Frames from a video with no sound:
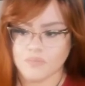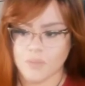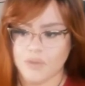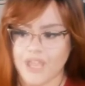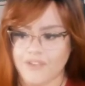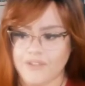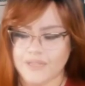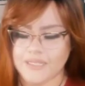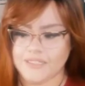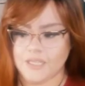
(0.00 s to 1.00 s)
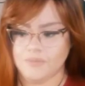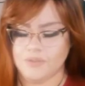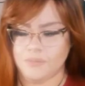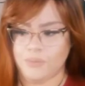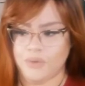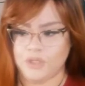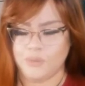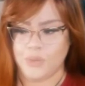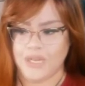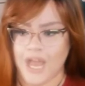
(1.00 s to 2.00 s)
But everything seems to
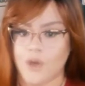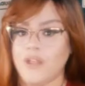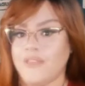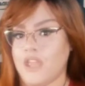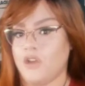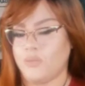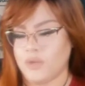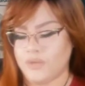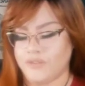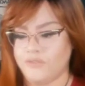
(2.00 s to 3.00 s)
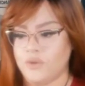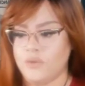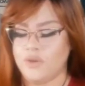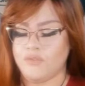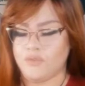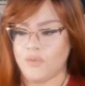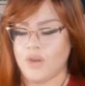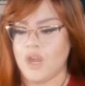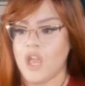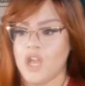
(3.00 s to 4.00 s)
point out that they are regretful
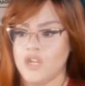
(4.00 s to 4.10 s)
for